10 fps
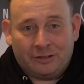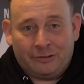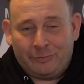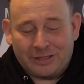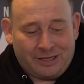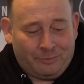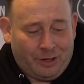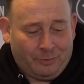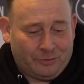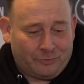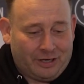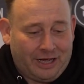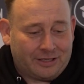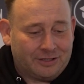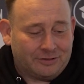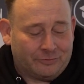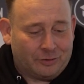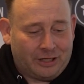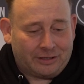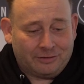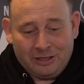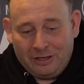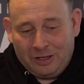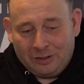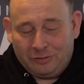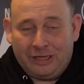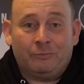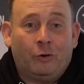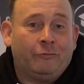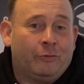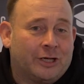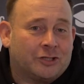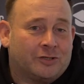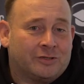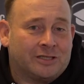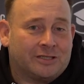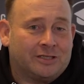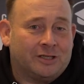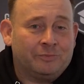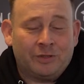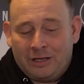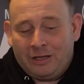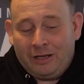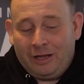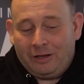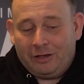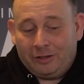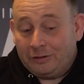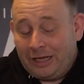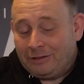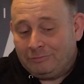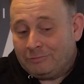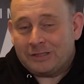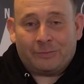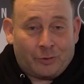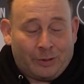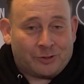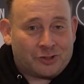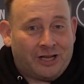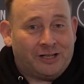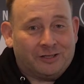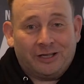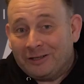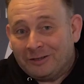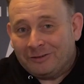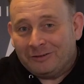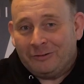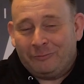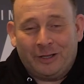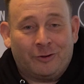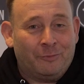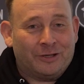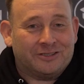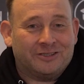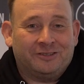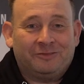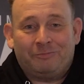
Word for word: Give me a thumb up if you like it. If you like to get more information to system, uh, then subscribe the channel and leave a comment.